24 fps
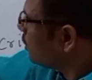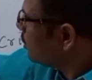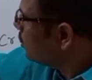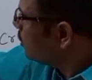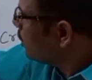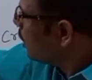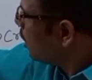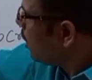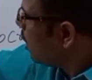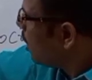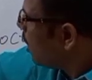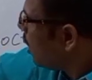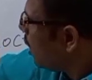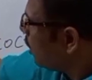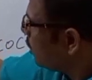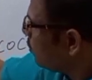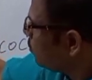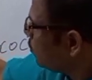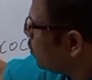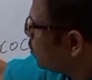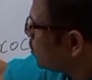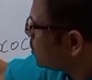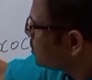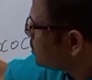The
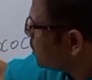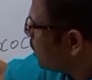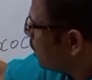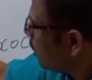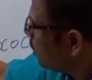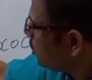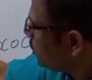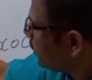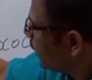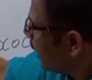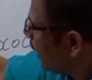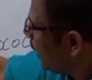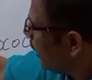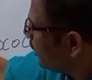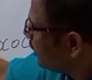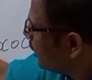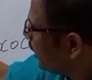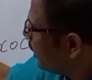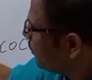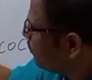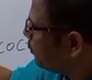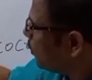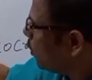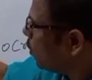hormones are
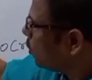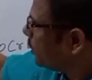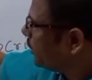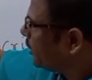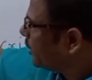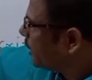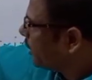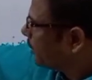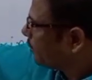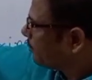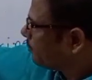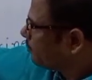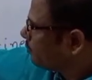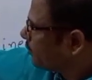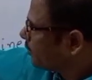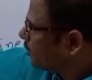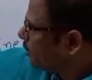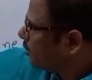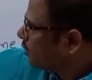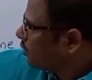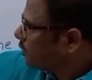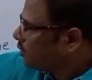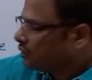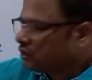directly poured here.
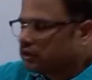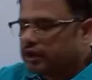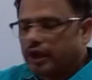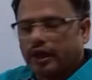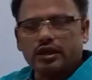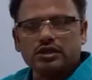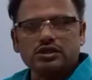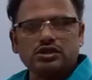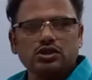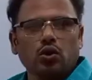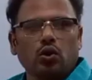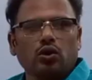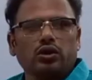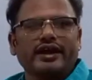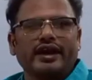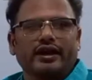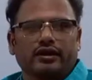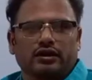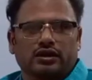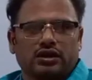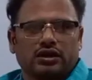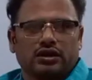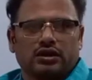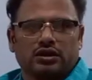There is no
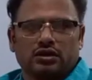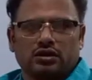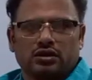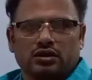duct.